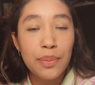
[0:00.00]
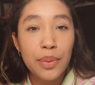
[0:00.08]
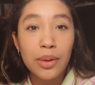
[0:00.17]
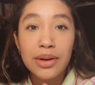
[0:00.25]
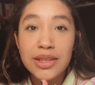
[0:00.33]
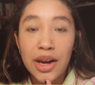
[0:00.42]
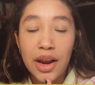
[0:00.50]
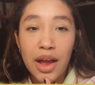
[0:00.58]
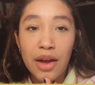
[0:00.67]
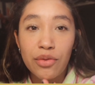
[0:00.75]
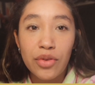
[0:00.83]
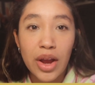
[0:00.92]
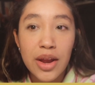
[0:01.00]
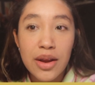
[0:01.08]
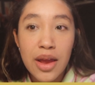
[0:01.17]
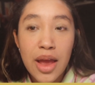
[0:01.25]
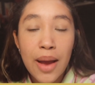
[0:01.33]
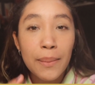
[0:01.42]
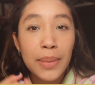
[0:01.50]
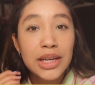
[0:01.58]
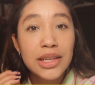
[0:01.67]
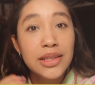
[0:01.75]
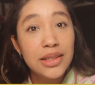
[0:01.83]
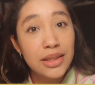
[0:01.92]
books that I have read by
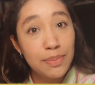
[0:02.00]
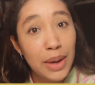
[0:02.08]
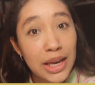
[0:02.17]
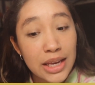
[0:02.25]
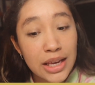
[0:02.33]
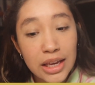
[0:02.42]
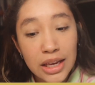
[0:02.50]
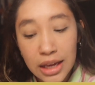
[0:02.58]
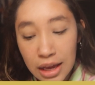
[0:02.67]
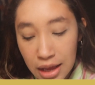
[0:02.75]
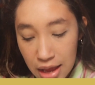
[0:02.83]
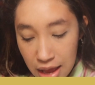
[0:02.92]
King,